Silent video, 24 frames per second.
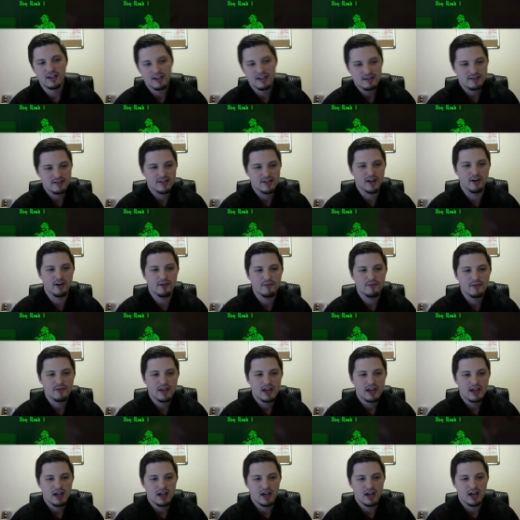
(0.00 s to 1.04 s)
So
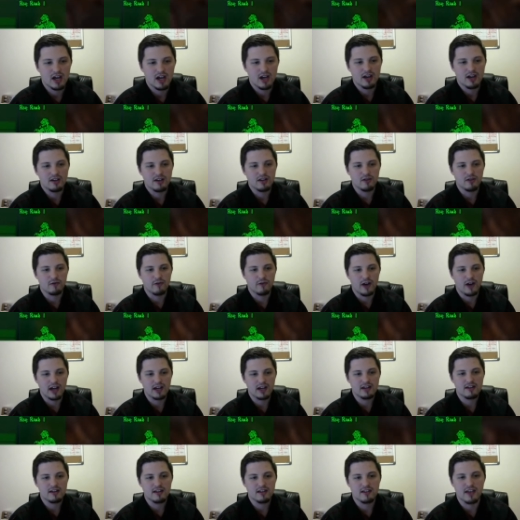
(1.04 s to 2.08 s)
you
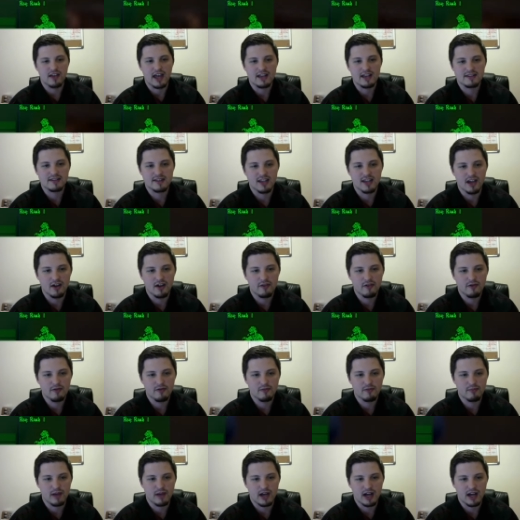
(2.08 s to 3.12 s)
find that stuff
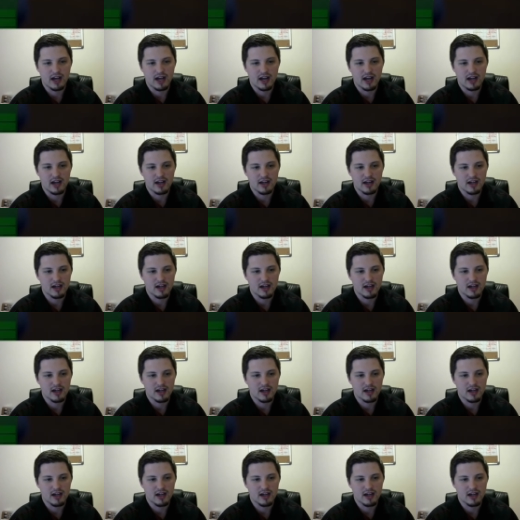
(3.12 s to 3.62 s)
by